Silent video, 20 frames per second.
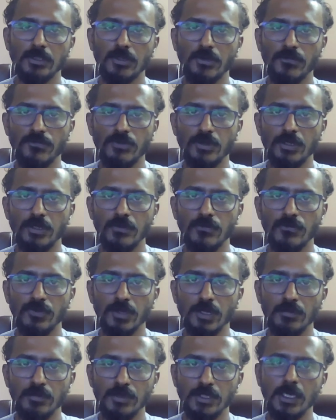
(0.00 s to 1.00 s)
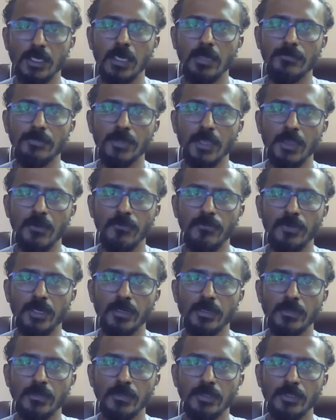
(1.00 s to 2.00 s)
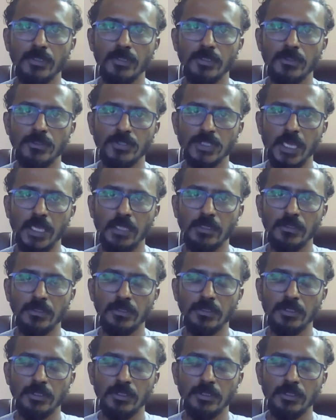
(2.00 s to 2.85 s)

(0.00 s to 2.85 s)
different from your way of addressing the challenge